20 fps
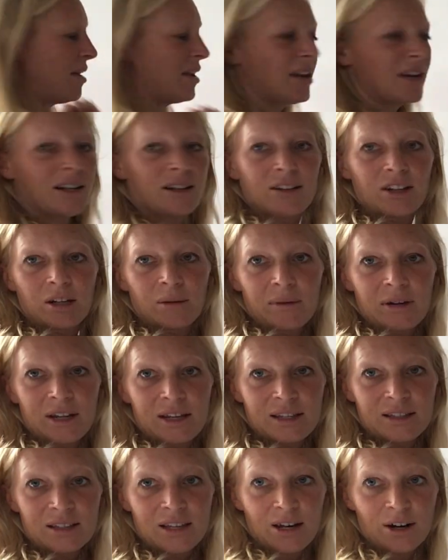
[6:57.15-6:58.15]
make it a little bit
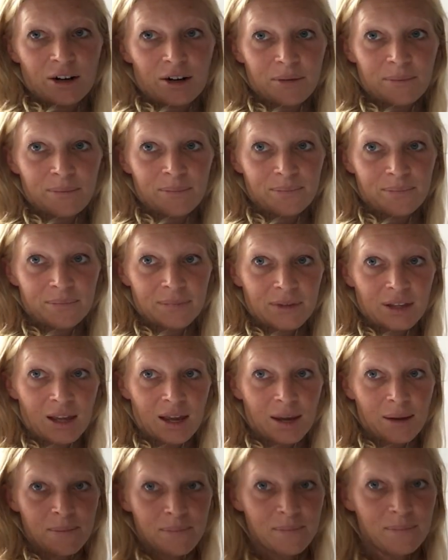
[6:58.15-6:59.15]
easier.
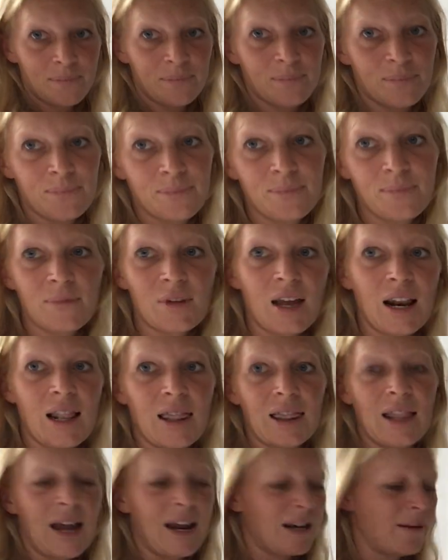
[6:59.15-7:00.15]
Okay? kind
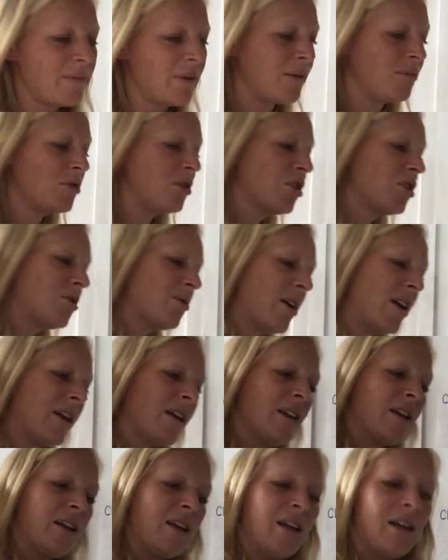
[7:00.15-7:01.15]
of line them up just right.
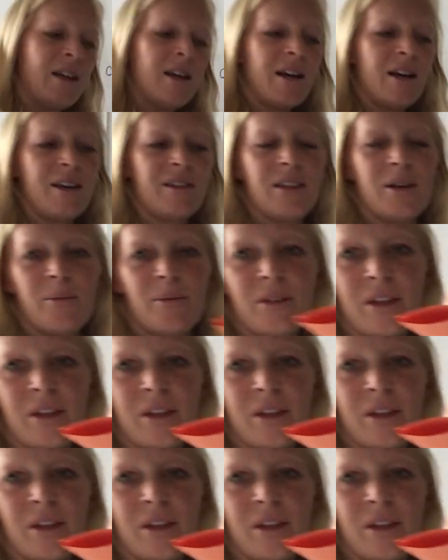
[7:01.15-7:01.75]
And then